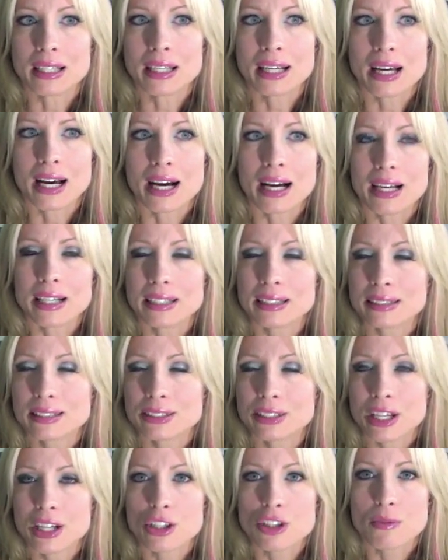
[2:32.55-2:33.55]
It
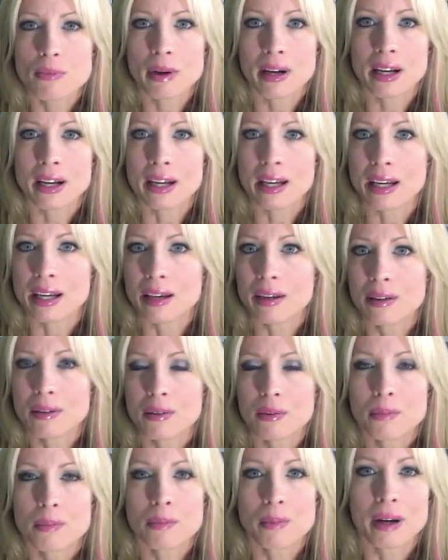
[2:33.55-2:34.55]
changed my
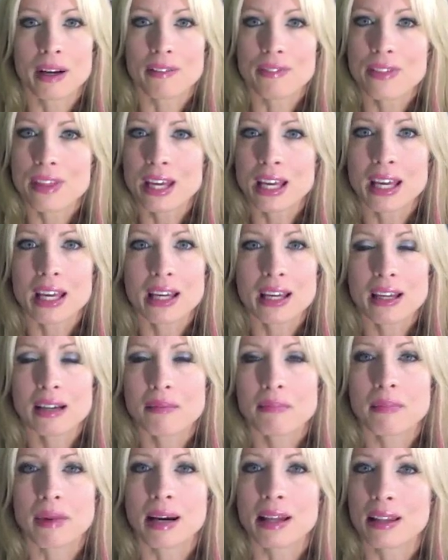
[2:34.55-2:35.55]
way of
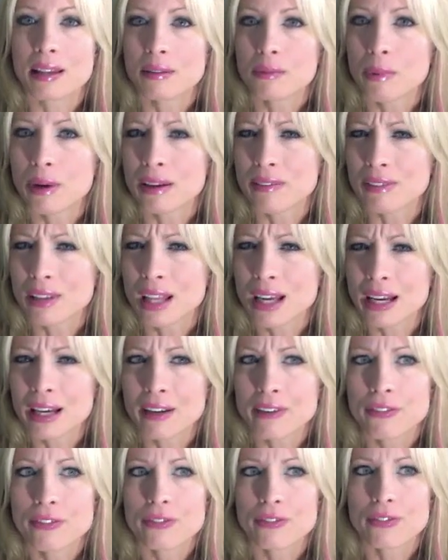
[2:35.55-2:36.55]
thinking, my way of
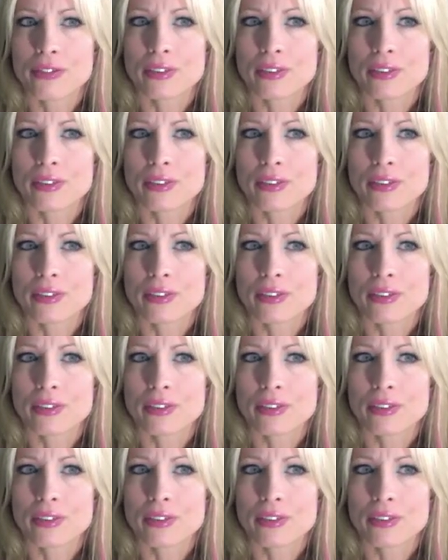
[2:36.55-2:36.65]
life.